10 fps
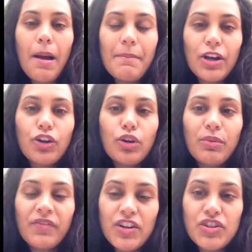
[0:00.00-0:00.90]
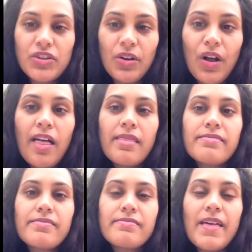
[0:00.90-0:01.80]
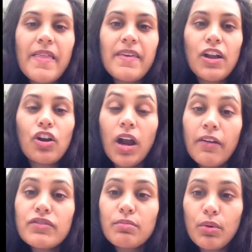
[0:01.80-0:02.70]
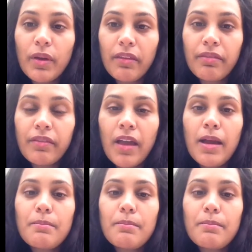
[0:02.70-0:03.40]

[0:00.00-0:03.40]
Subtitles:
a medical professional that they are comfortable with,